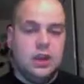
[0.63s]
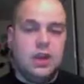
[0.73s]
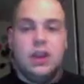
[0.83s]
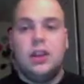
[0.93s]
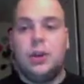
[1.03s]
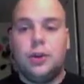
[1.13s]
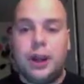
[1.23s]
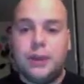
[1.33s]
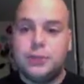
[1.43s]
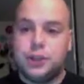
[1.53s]
Hello,
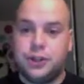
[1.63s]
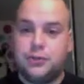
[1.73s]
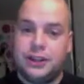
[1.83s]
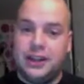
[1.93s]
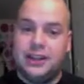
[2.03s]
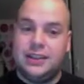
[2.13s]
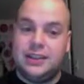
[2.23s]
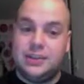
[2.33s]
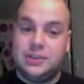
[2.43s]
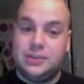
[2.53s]
I'm Sean Planeta, and
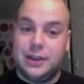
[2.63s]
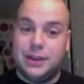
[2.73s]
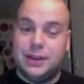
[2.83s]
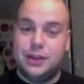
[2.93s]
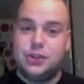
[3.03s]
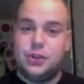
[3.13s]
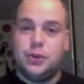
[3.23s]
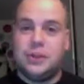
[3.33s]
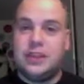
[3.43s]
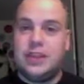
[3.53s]
this is my short
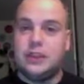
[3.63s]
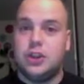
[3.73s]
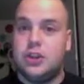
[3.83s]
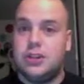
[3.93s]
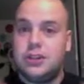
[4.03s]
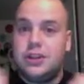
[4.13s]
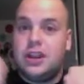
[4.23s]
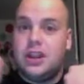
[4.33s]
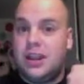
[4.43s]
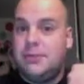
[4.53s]
podcast on
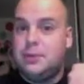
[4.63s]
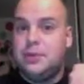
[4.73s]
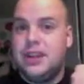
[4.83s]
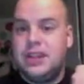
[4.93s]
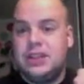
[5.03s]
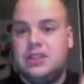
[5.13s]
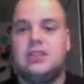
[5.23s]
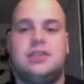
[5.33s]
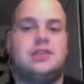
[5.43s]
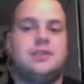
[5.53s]

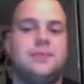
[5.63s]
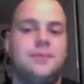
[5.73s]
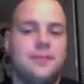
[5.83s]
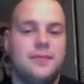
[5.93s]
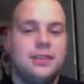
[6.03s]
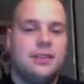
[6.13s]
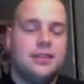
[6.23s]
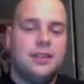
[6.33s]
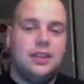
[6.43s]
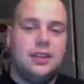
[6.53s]
copyrights.
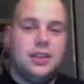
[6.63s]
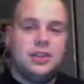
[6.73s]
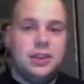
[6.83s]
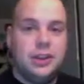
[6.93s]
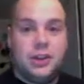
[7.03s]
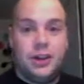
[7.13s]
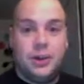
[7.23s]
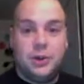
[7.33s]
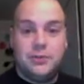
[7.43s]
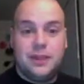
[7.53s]
So there are
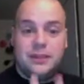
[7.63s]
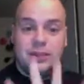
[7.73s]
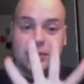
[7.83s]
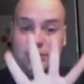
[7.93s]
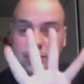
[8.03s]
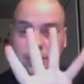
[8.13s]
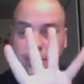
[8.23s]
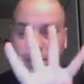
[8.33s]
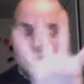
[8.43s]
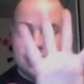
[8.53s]
5 exclusive
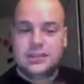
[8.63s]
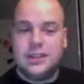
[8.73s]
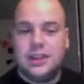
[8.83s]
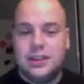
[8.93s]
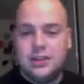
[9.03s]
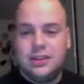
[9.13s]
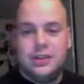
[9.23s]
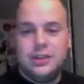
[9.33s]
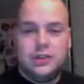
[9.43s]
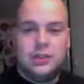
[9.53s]
rights
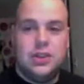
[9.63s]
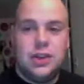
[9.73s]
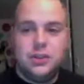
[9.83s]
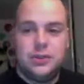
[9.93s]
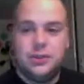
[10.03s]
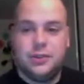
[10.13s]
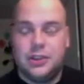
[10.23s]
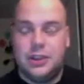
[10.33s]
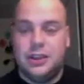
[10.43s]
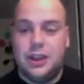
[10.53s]
given to the author
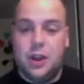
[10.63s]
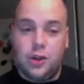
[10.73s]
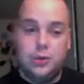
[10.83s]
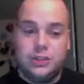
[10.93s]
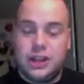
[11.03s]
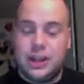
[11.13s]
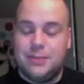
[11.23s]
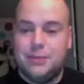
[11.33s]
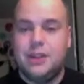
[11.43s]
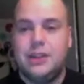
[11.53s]
that owns a
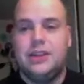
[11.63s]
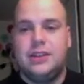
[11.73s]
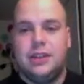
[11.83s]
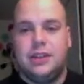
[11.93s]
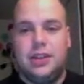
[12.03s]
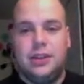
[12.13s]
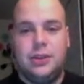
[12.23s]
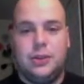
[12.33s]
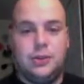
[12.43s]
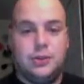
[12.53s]
copyright, and
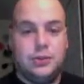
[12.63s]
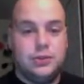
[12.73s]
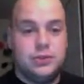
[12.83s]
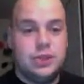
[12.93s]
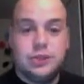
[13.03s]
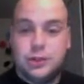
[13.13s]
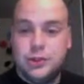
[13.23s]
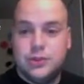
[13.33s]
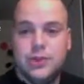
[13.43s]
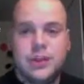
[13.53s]
those
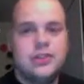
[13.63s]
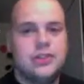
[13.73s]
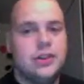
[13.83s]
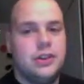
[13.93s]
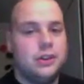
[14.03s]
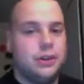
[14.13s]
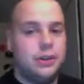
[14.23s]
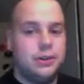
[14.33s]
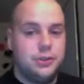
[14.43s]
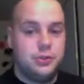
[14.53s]
exclusive rights are the right
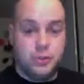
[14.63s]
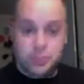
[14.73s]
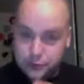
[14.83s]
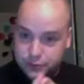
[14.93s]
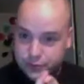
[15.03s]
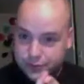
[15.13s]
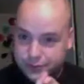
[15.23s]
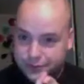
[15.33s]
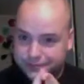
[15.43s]
to reproduce the work,